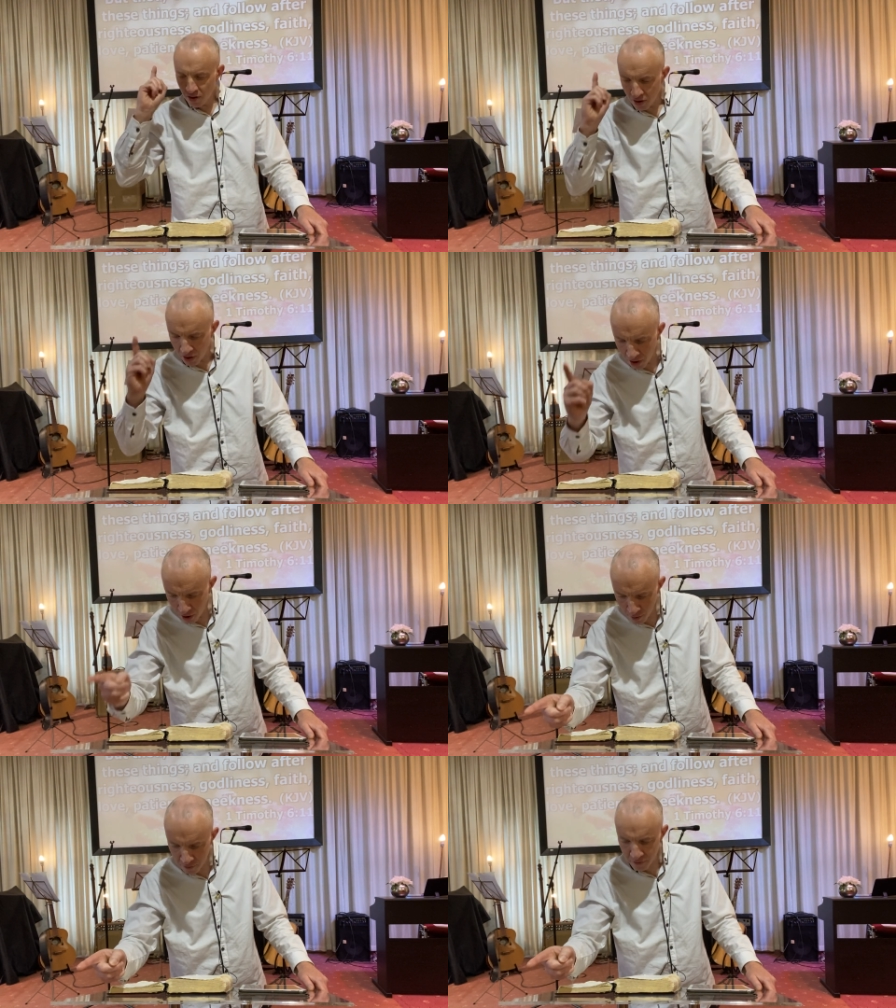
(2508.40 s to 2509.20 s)

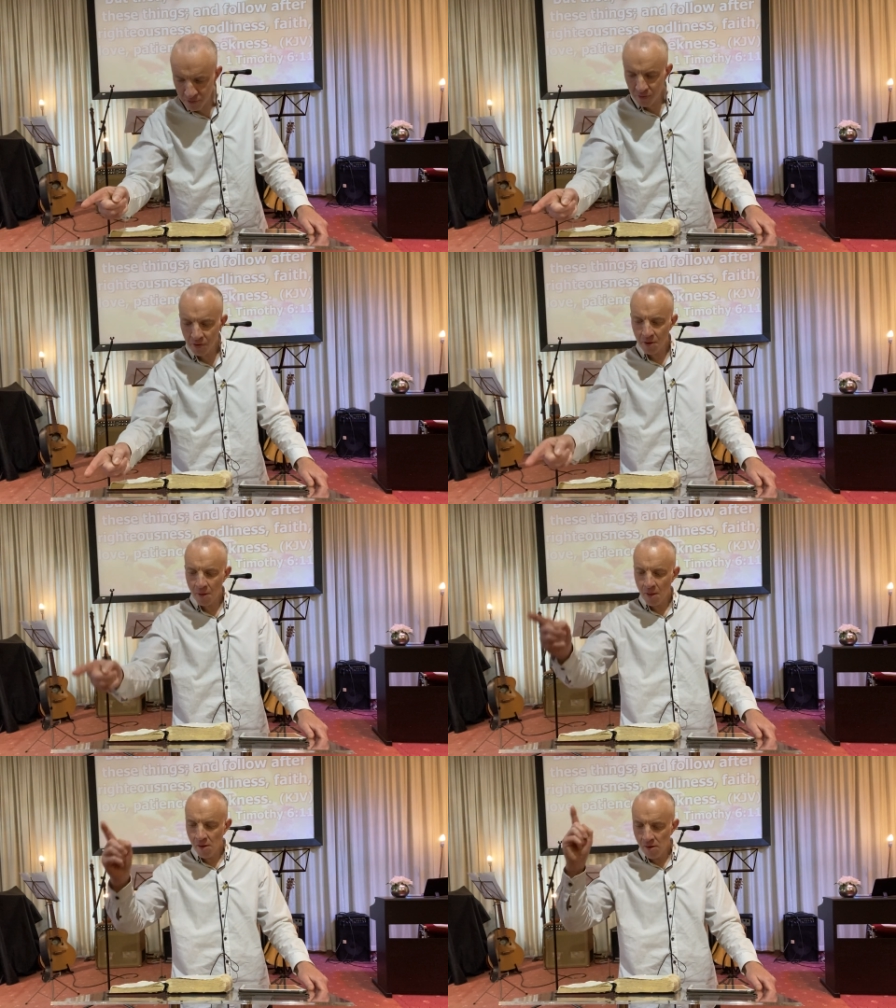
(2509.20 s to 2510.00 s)
love,
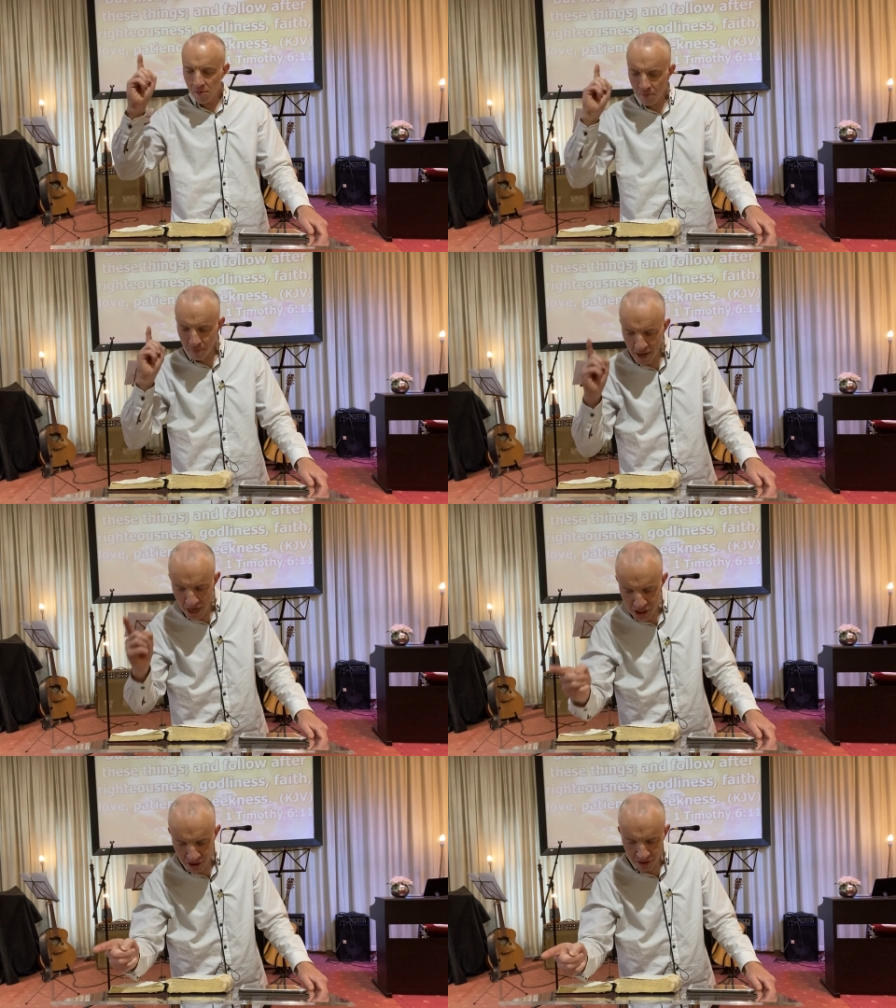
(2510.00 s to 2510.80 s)

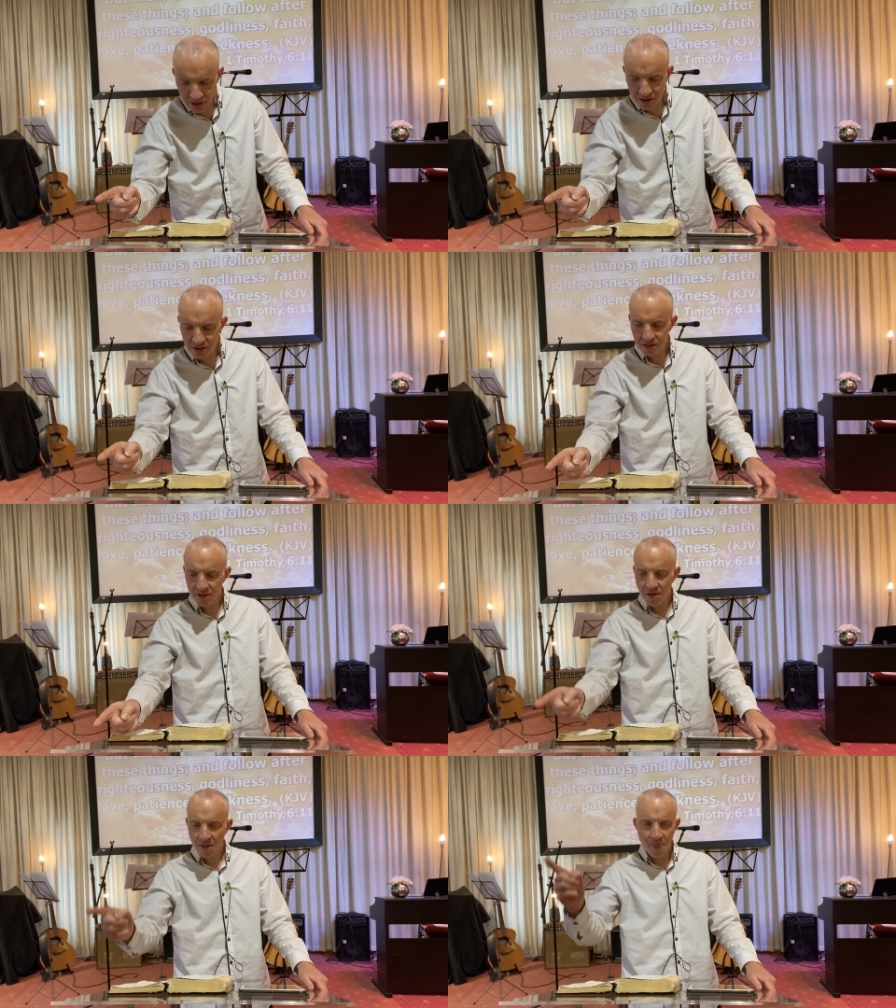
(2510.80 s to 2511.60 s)
patience,
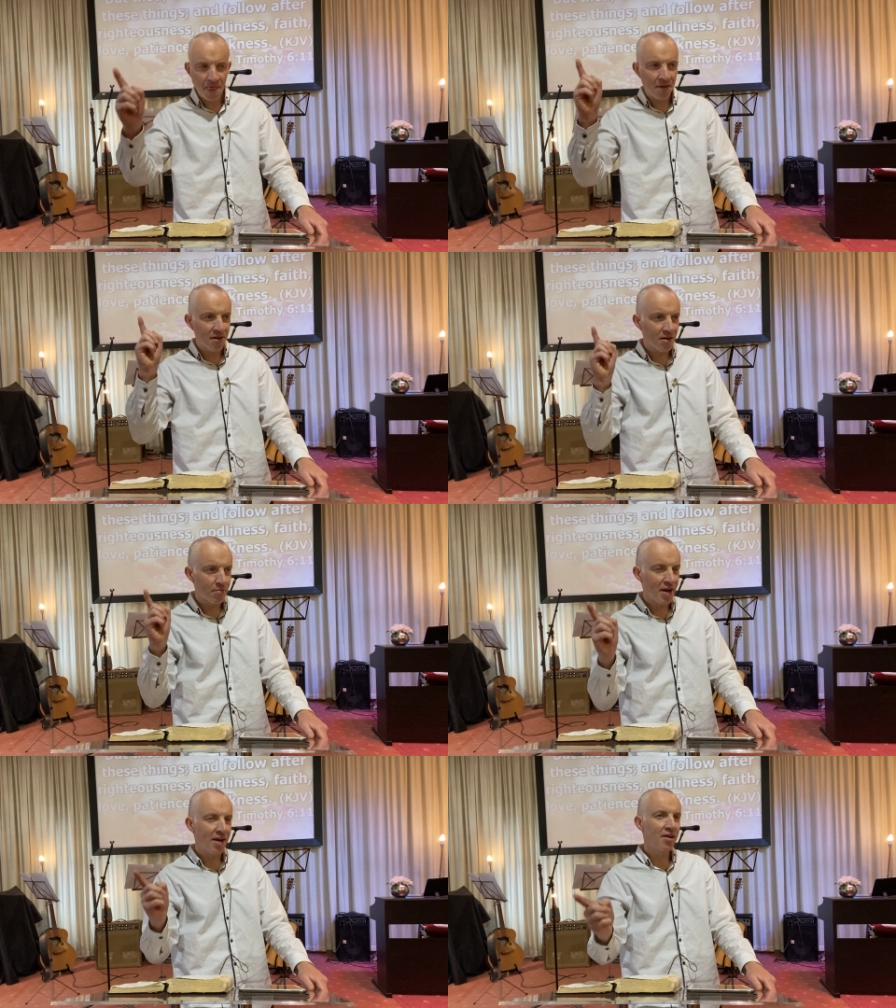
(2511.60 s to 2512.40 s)
and
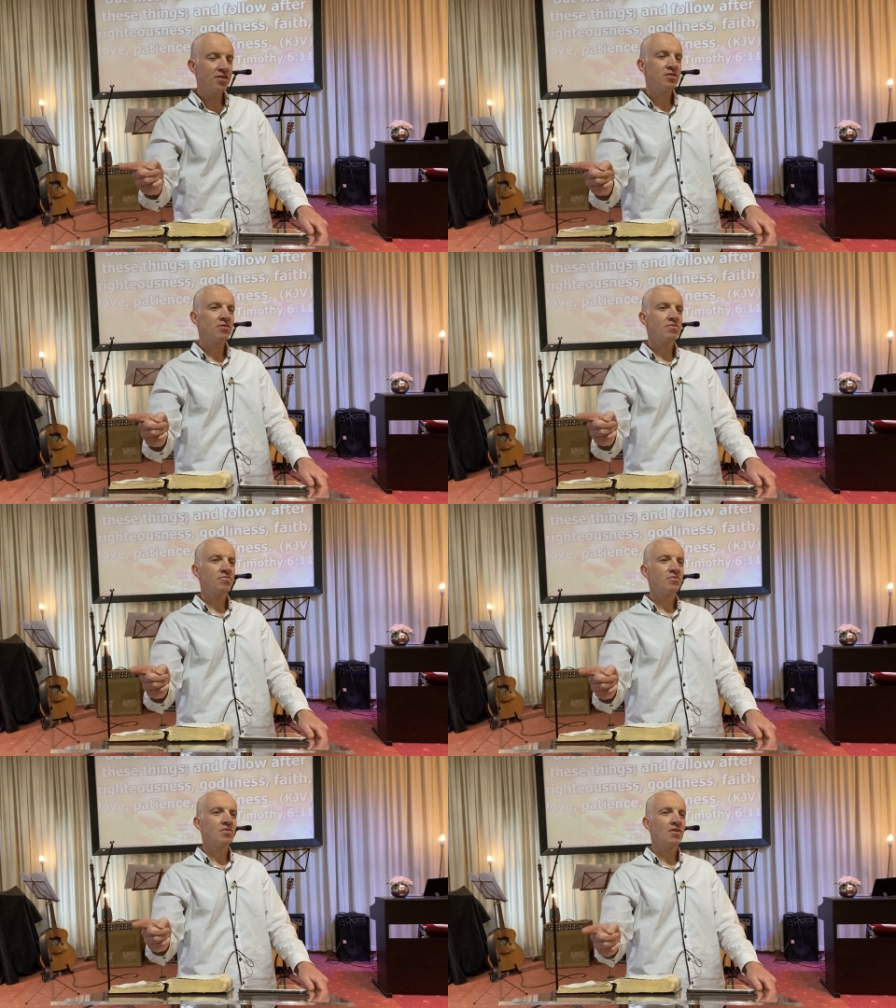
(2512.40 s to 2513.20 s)
meekness.
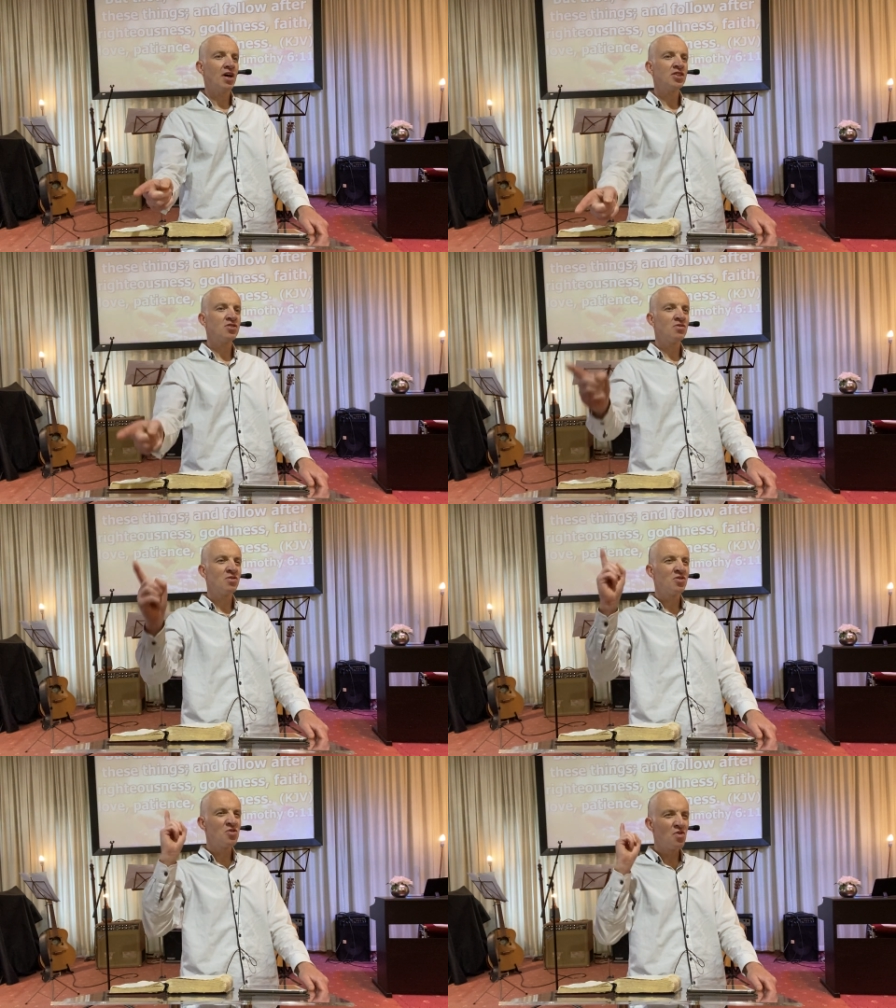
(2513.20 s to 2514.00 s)
Yeah. That's
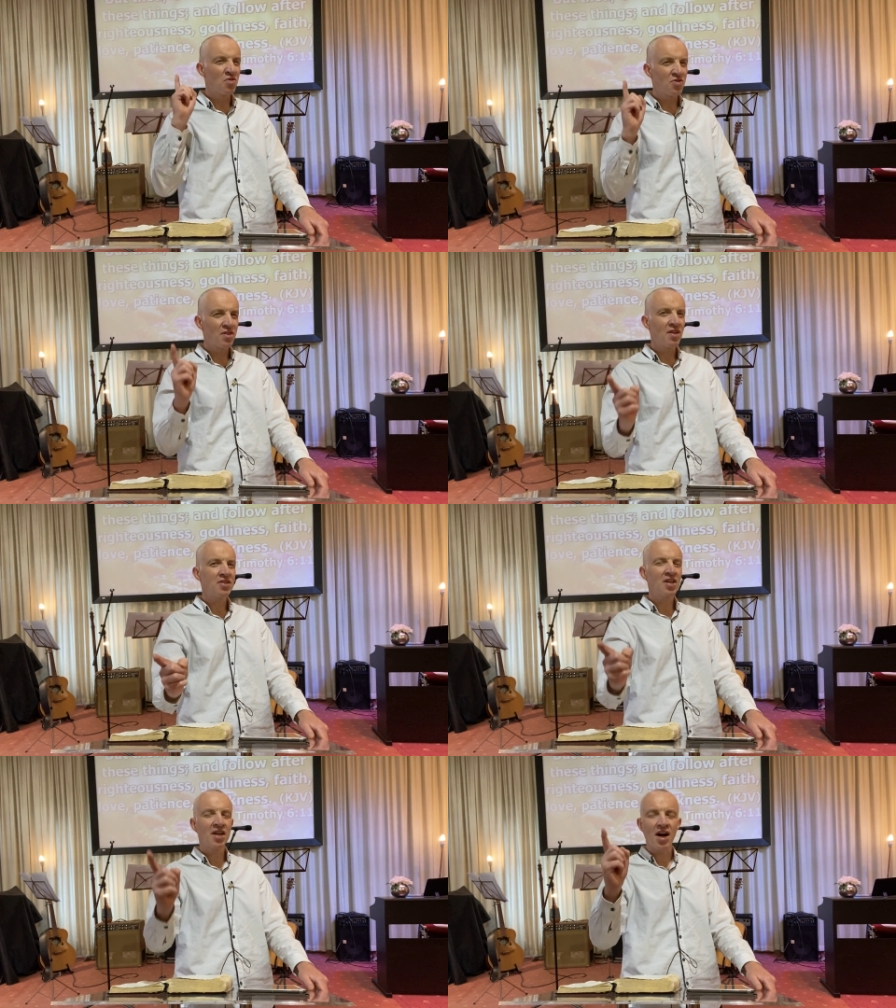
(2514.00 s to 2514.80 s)
the, that's
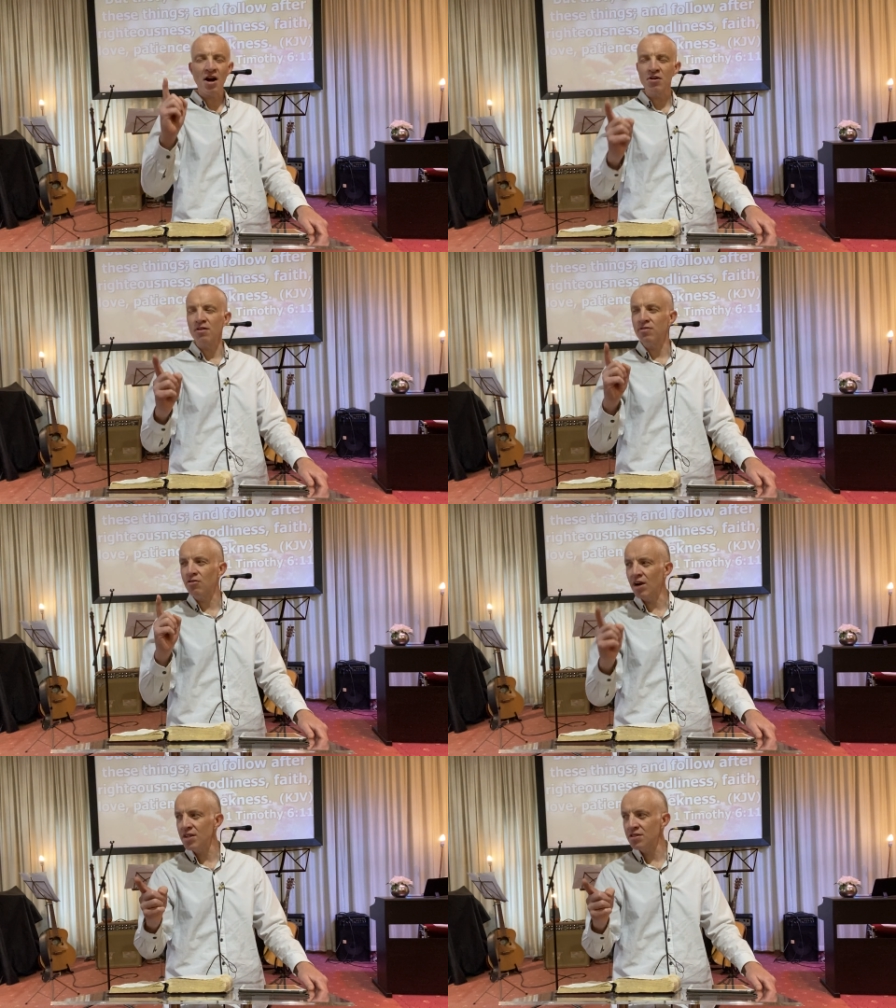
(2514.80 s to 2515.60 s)
the character of
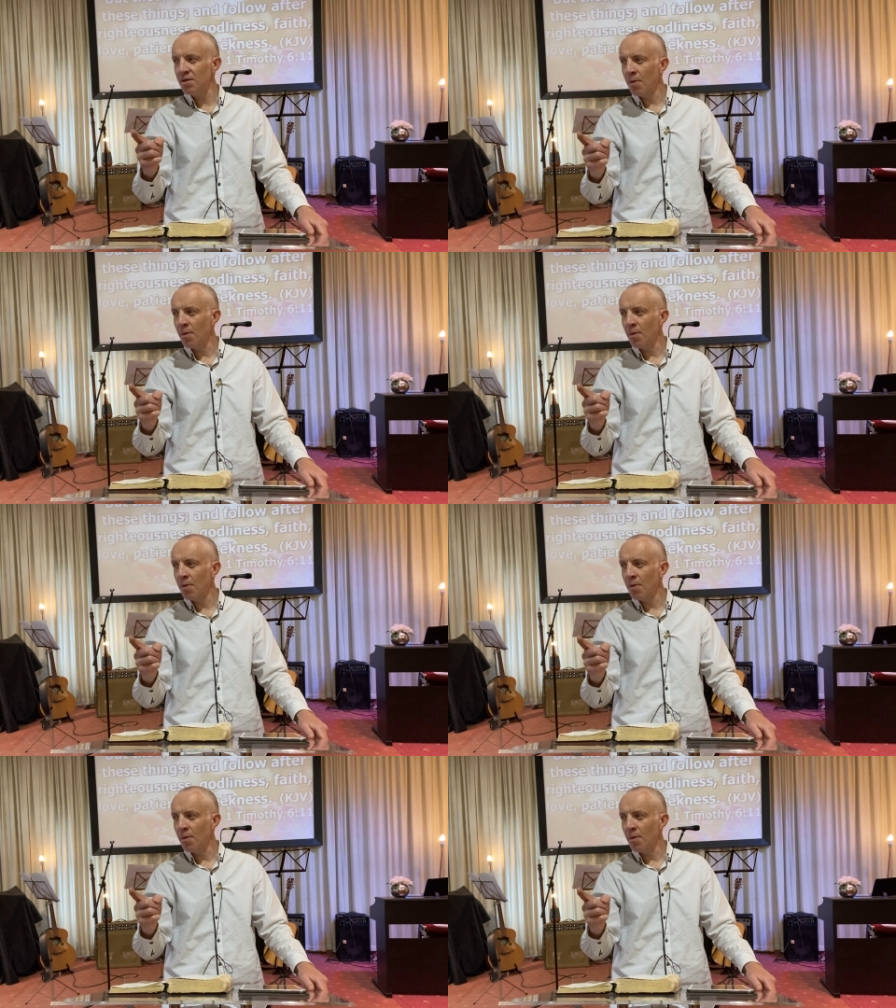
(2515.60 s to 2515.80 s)
Christ.